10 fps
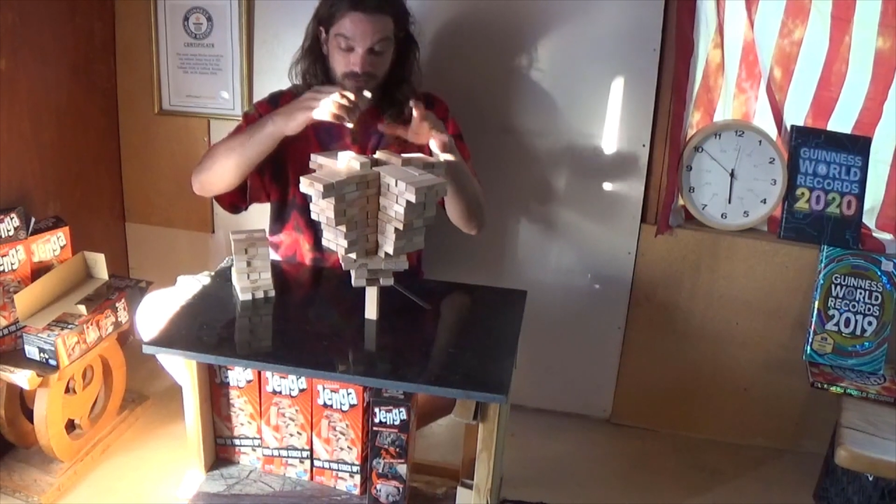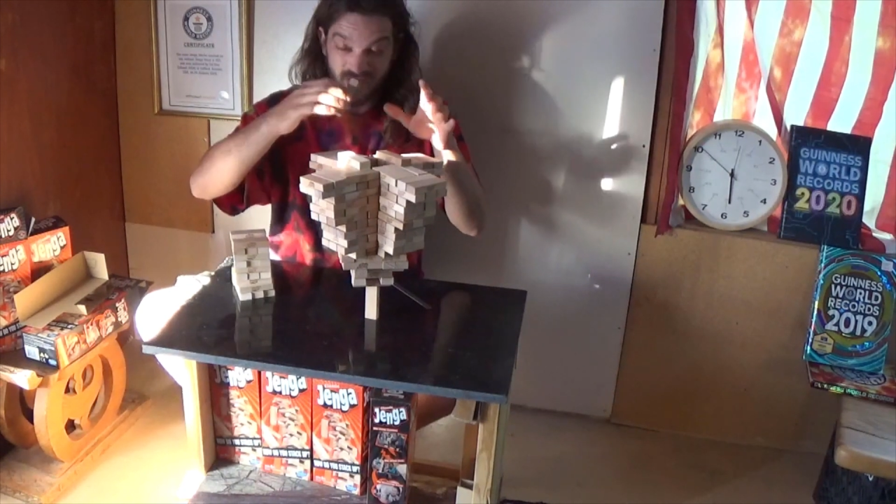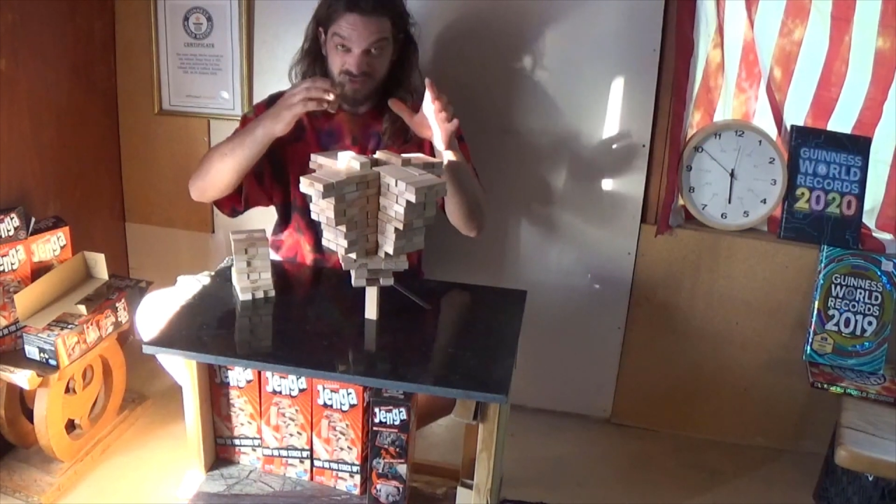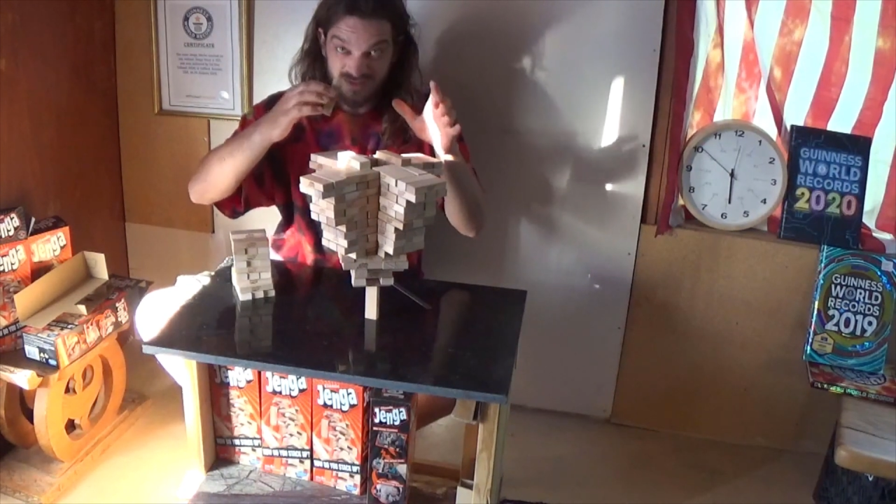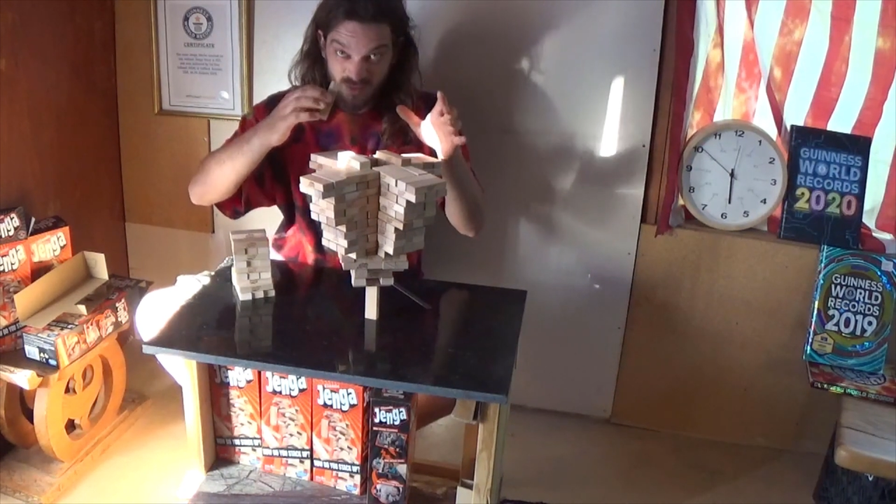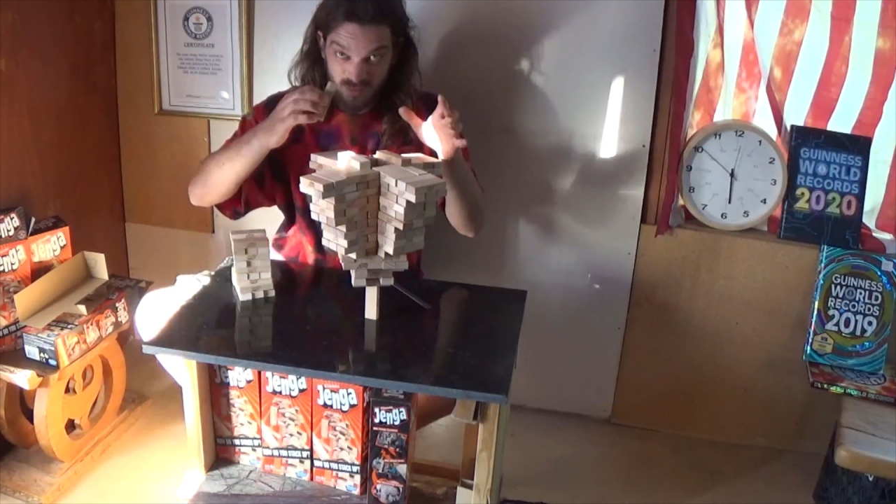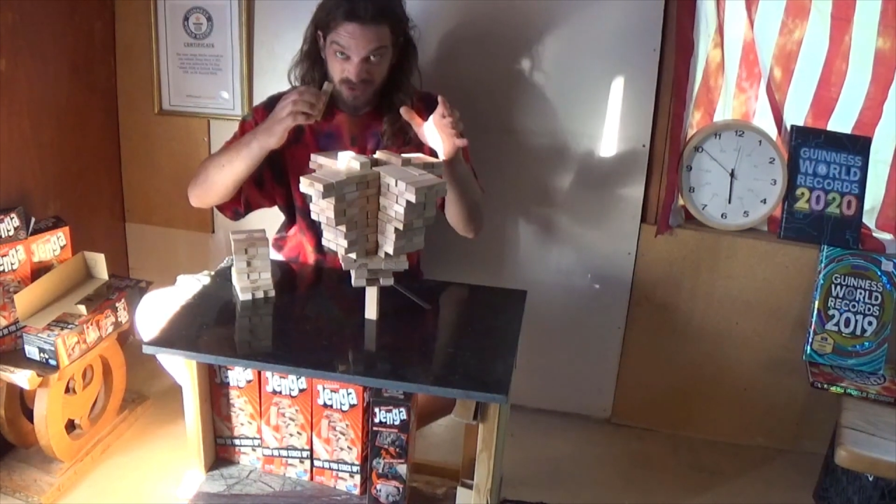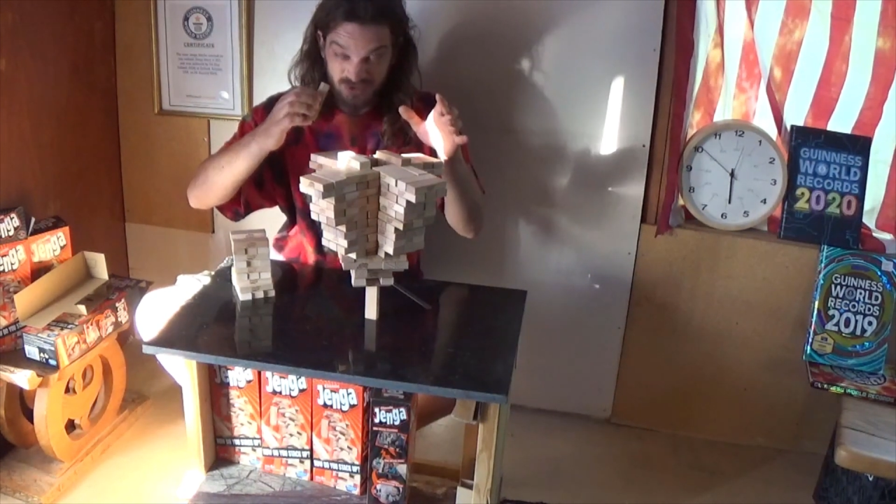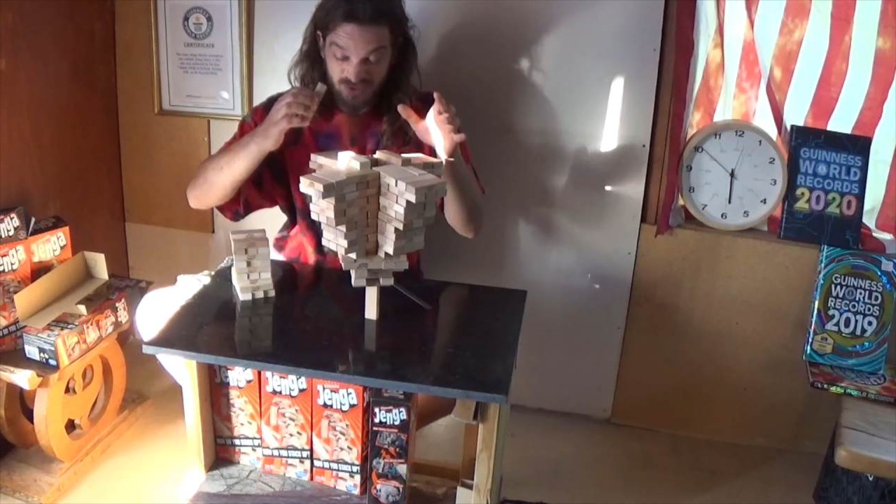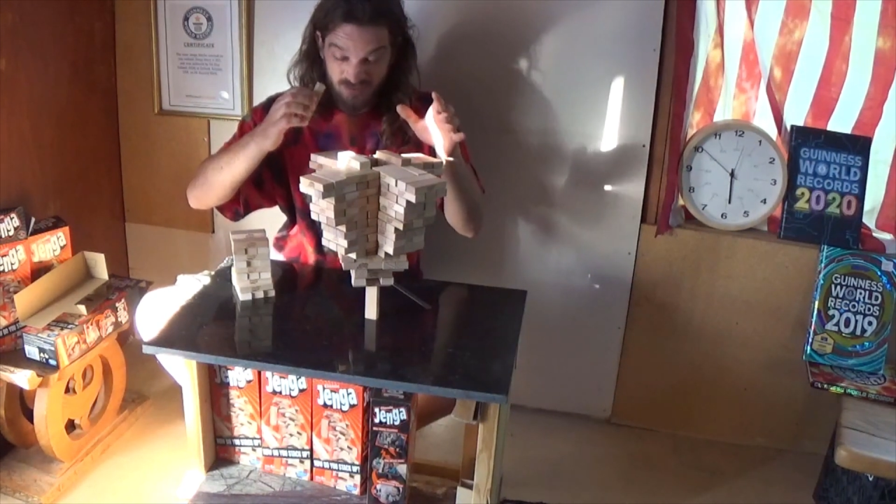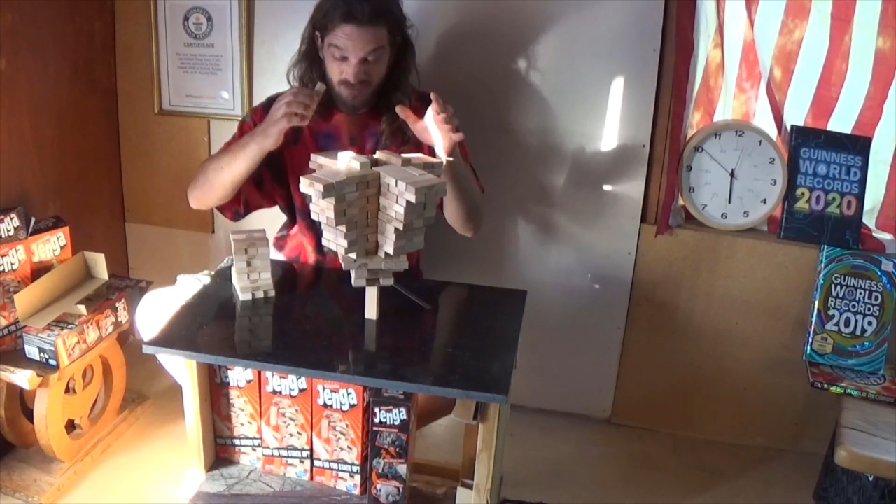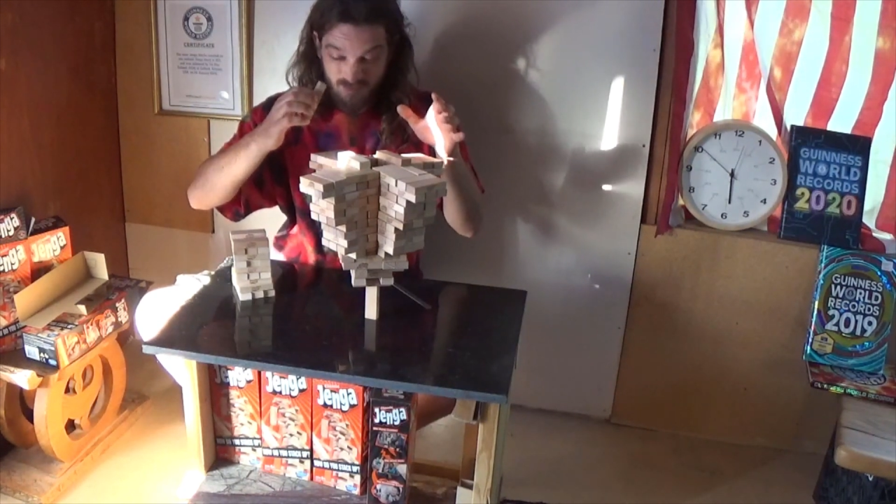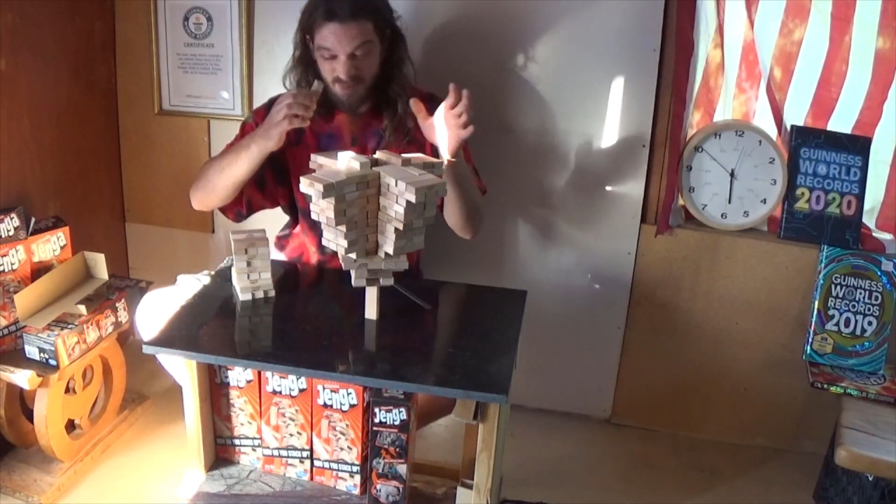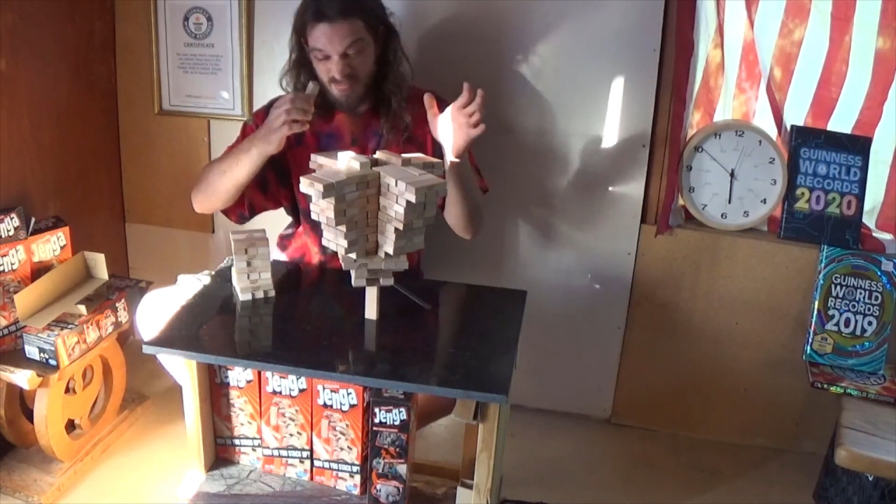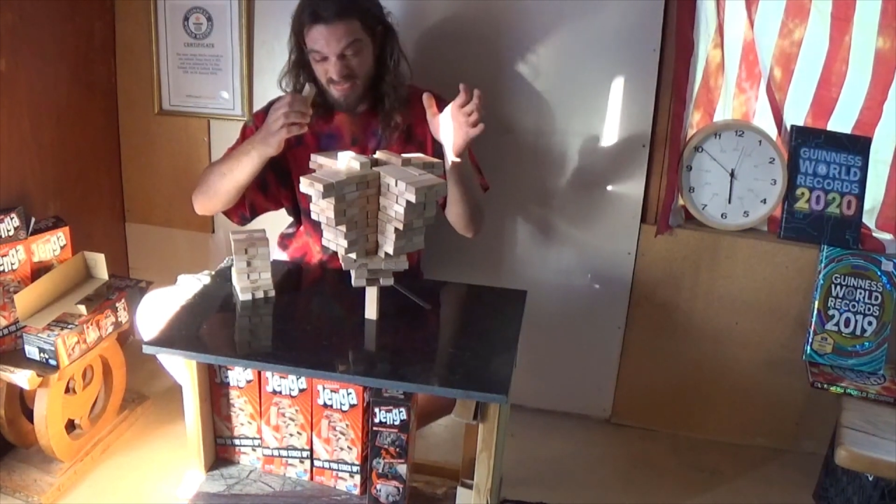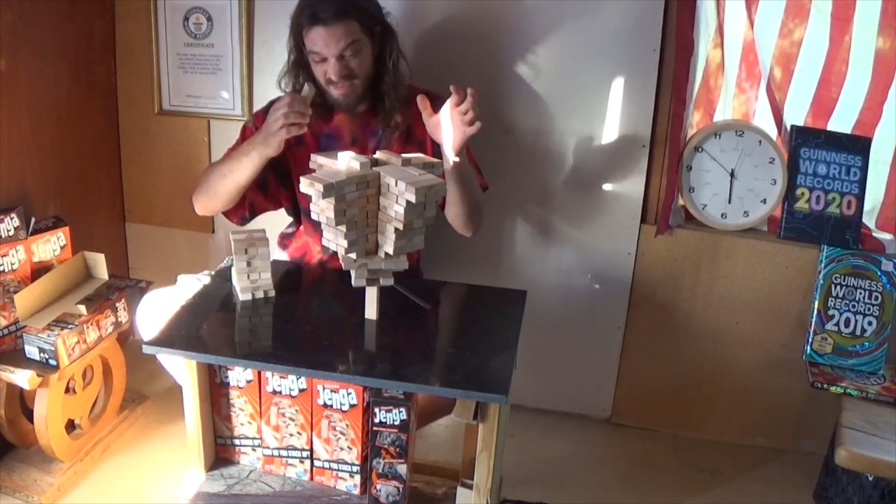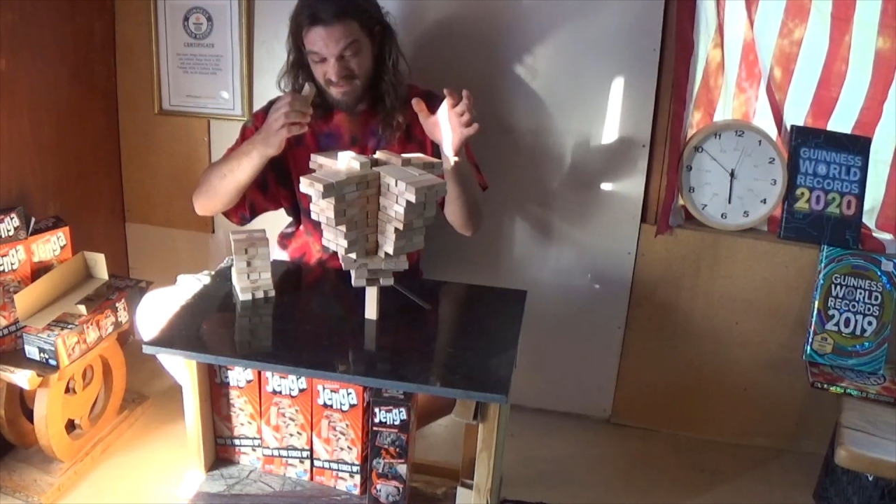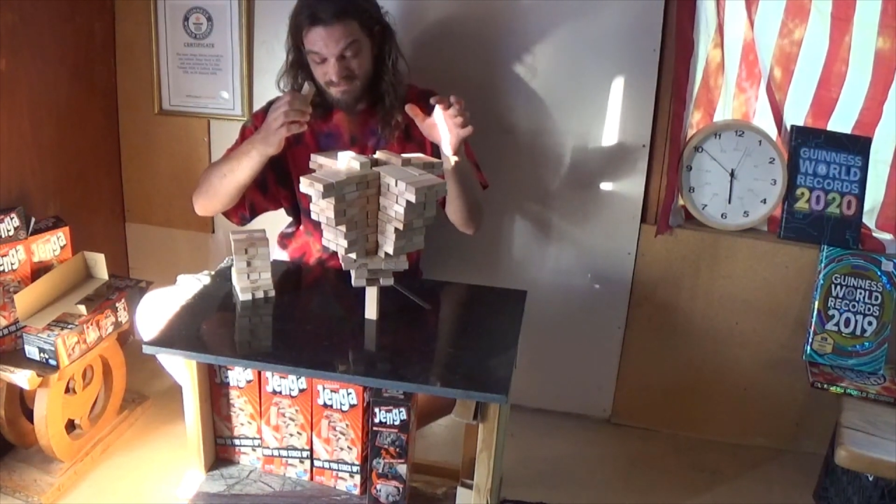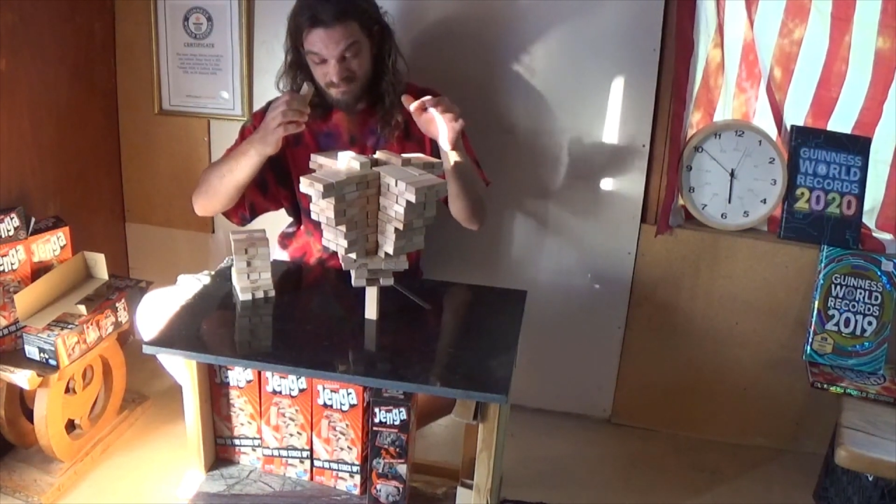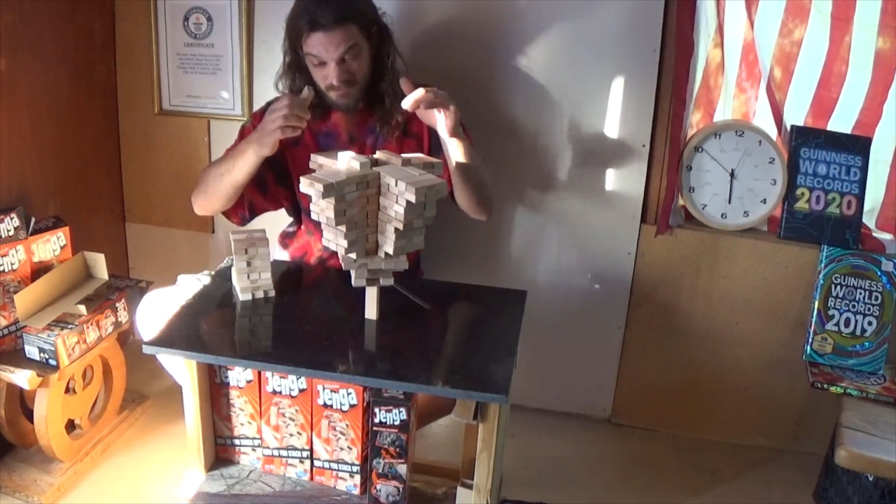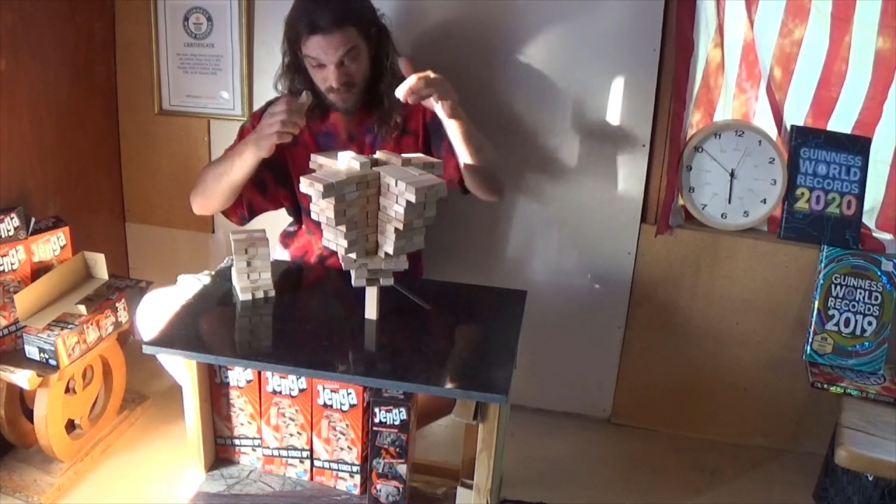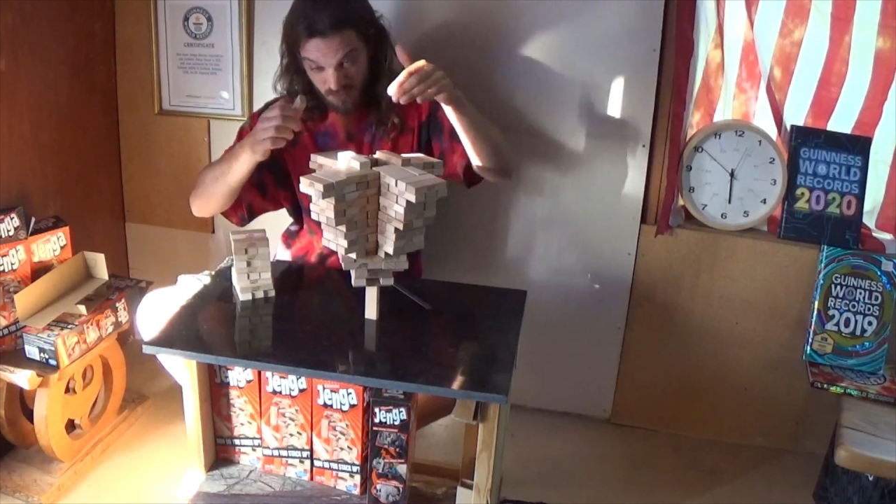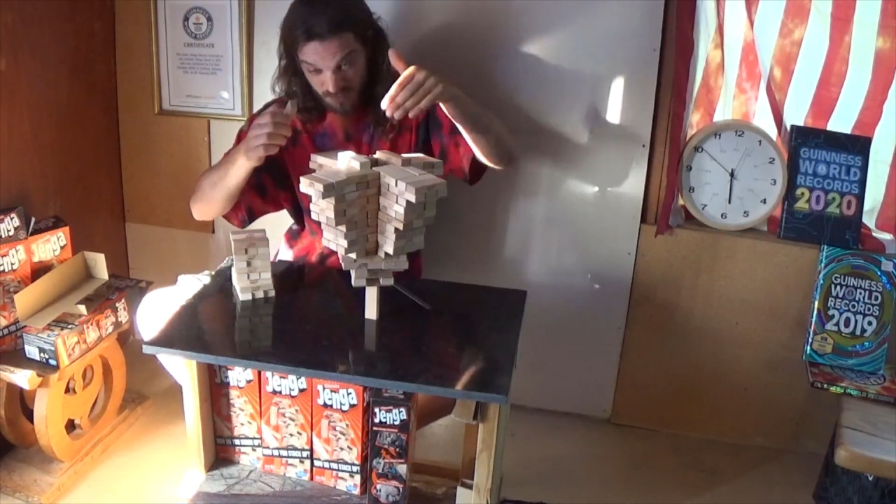not so much. But